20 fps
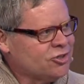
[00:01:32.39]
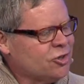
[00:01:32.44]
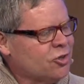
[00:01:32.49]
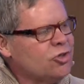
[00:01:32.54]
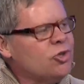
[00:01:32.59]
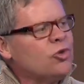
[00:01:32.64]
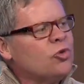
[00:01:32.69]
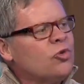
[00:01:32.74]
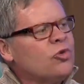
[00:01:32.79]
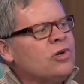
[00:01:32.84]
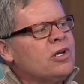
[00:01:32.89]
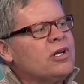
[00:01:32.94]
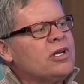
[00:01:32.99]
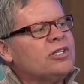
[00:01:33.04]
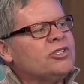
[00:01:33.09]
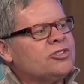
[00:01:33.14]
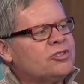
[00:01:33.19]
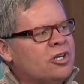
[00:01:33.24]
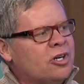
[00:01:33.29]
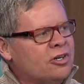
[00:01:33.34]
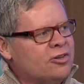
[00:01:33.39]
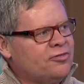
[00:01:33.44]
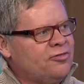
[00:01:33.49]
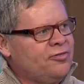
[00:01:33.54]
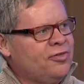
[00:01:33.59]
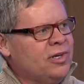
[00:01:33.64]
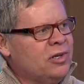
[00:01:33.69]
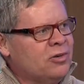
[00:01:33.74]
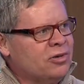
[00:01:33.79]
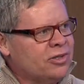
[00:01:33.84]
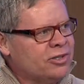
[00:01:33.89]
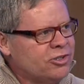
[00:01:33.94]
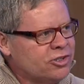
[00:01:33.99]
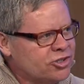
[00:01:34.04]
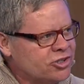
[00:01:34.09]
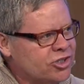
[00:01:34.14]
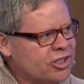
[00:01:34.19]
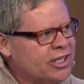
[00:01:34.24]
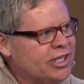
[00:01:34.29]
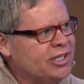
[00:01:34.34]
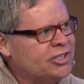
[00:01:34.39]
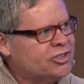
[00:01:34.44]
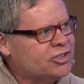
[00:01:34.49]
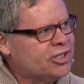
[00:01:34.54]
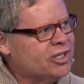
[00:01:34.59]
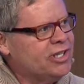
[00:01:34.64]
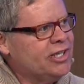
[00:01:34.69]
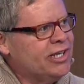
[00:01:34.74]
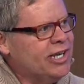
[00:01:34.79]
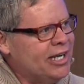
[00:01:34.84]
So you really start filling your seats